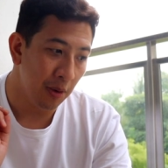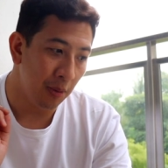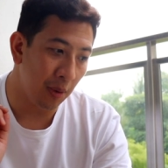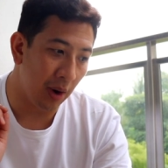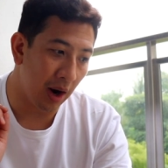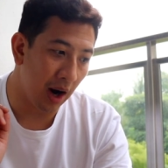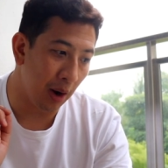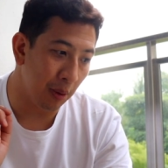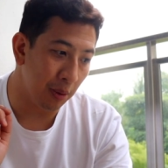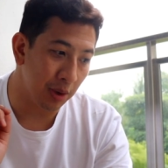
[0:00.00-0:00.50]

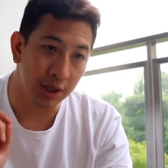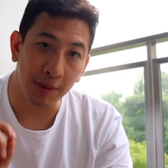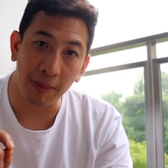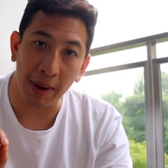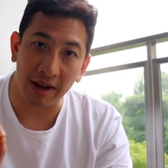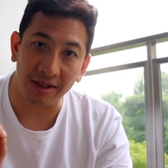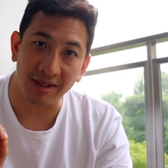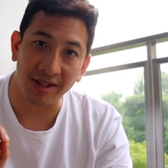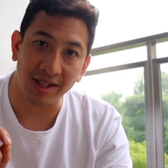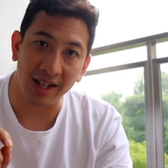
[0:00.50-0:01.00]
what I was
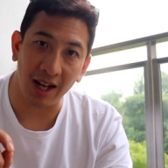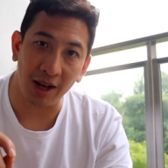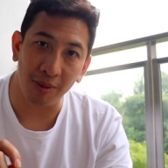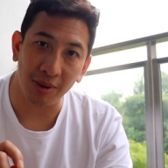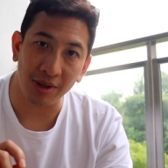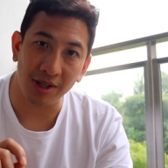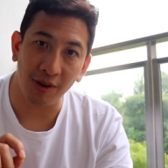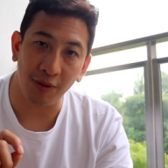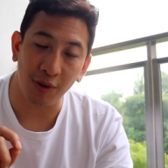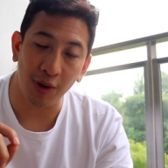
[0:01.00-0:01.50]
about to say
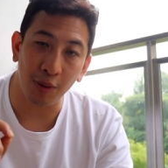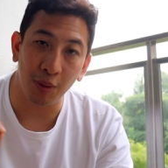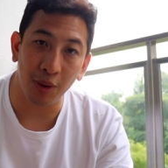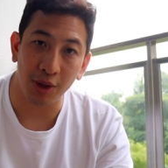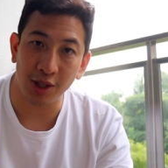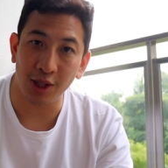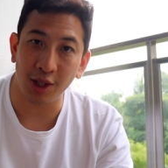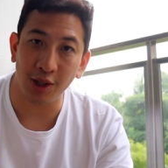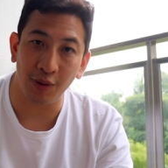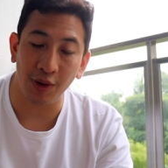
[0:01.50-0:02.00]
was if you
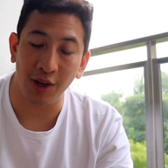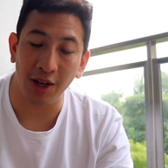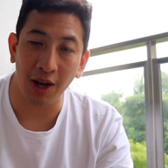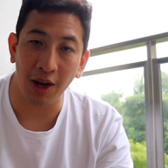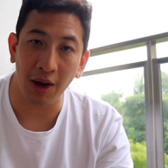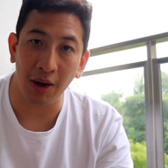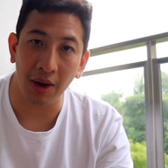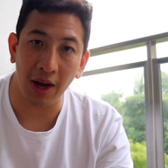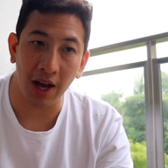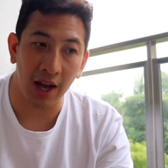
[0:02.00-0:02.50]
watch this
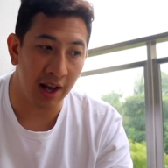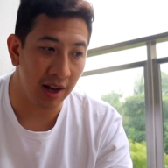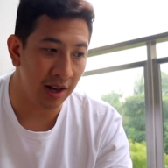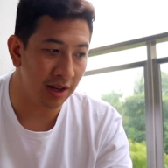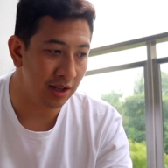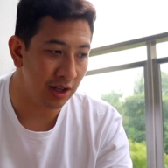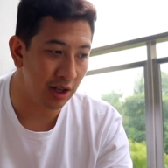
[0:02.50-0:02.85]
video and